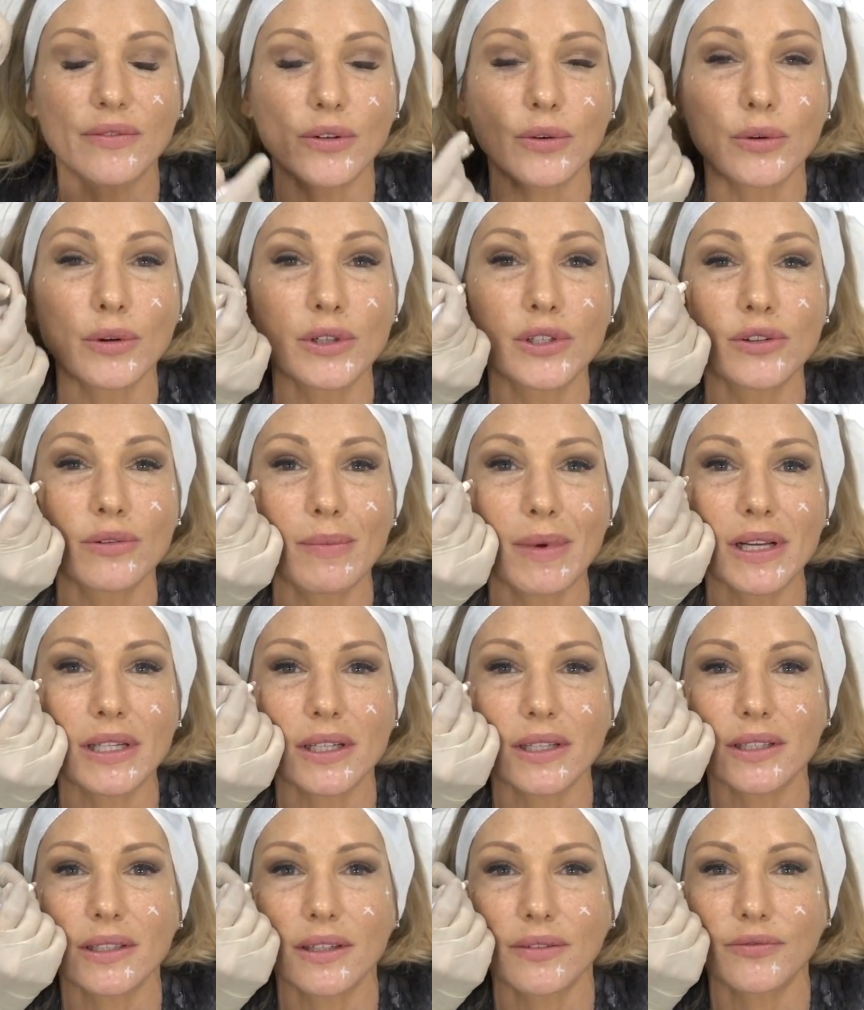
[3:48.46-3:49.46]
or a
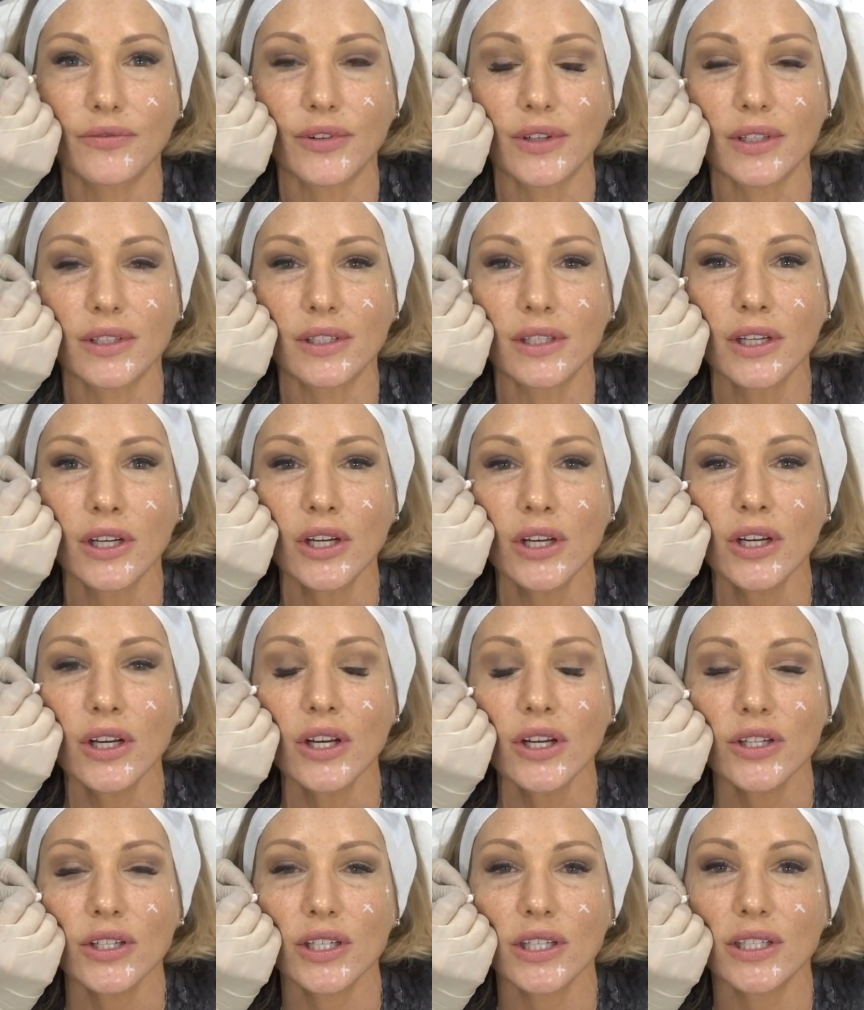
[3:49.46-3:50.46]
dramatic difference.
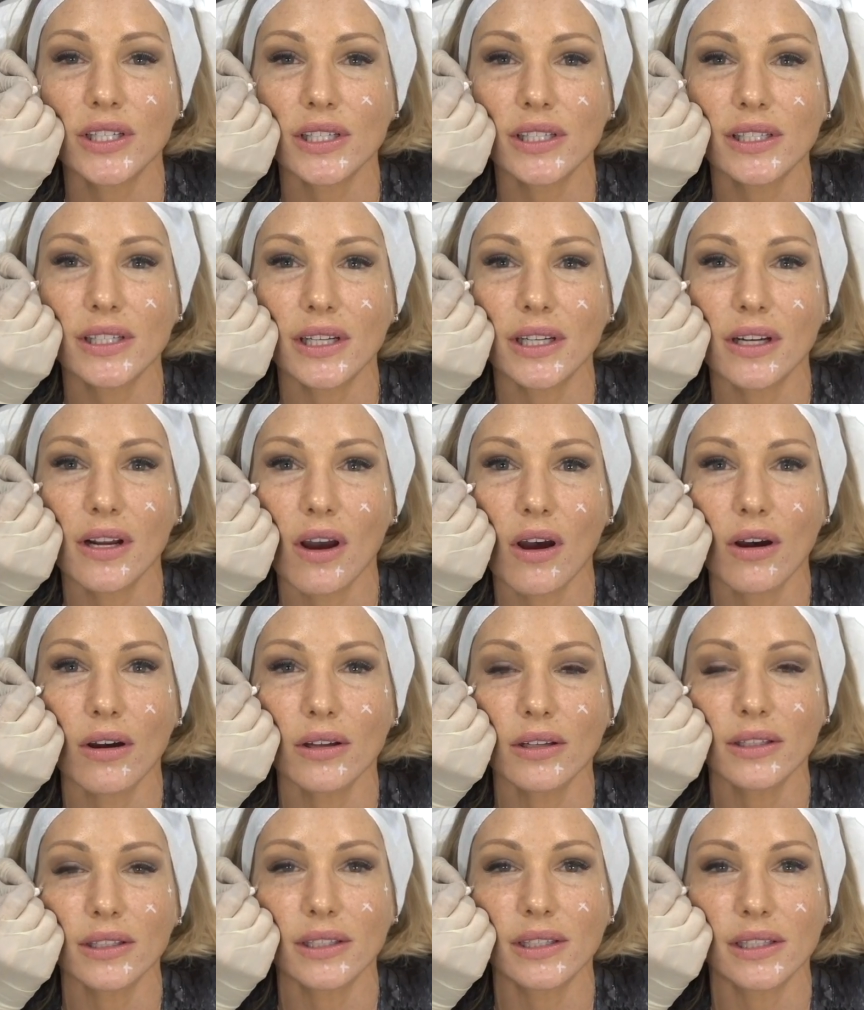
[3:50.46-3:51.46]
She just
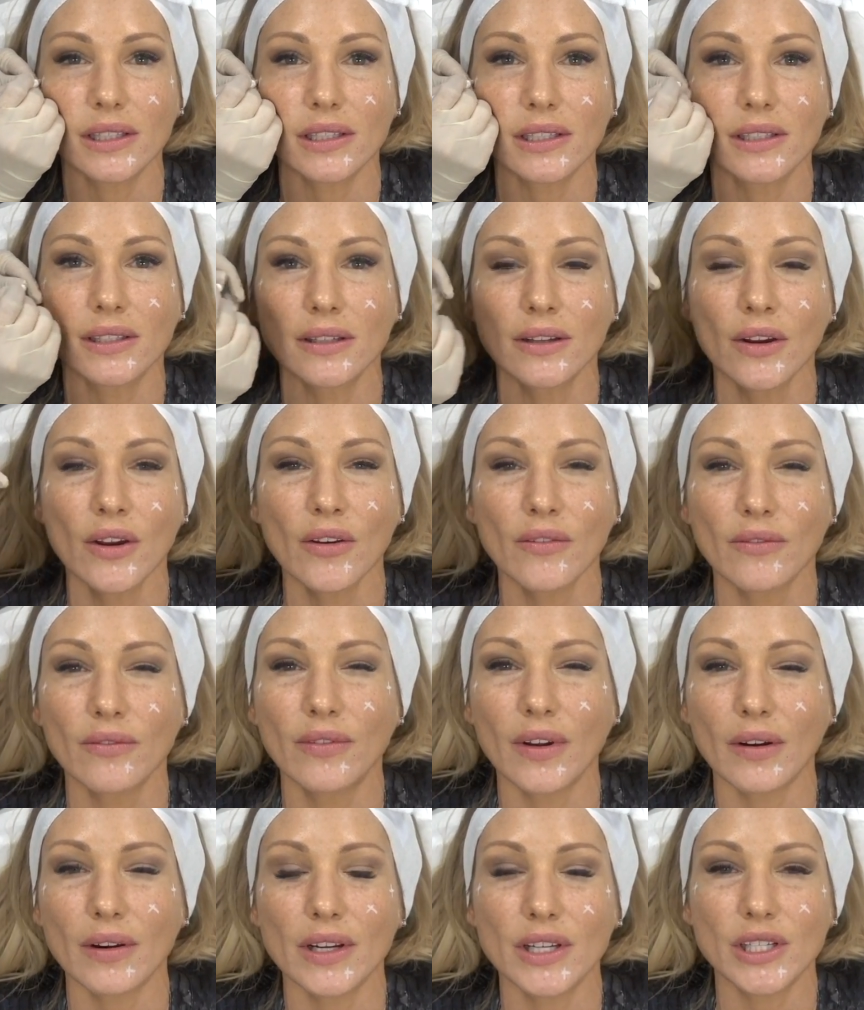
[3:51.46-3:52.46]
enhances
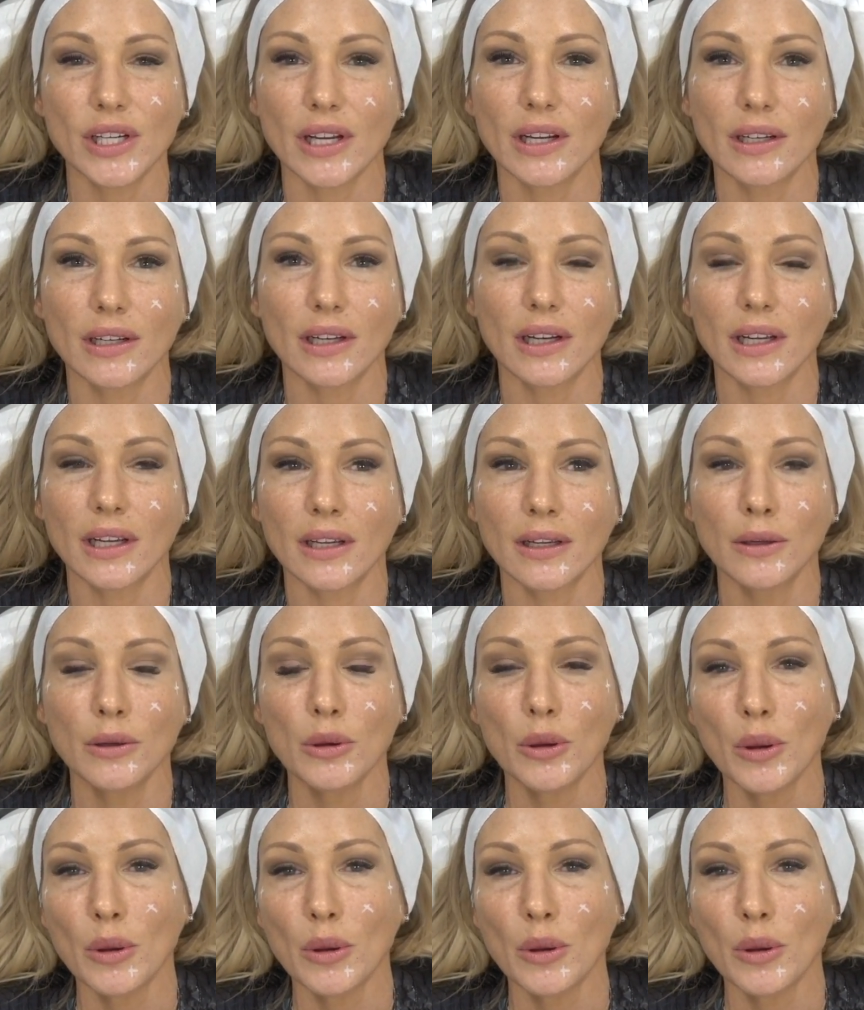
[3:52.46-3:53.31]
very gently,